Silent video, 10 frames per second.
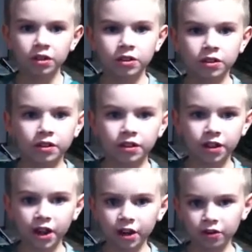
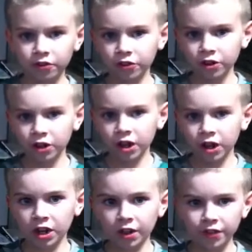instead of
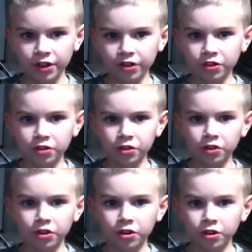having to
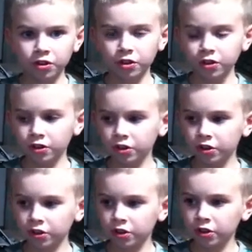
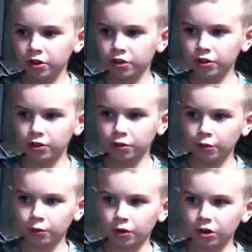do the
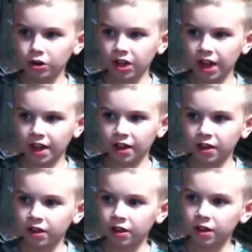work at
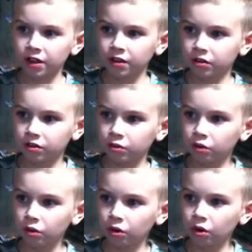
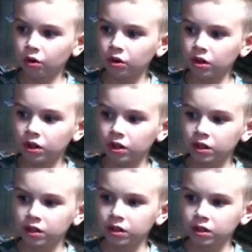school,
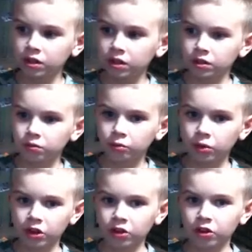
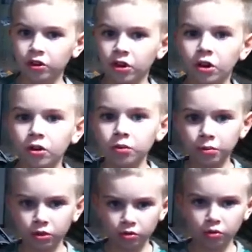when you're
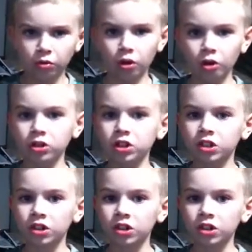homeschooled,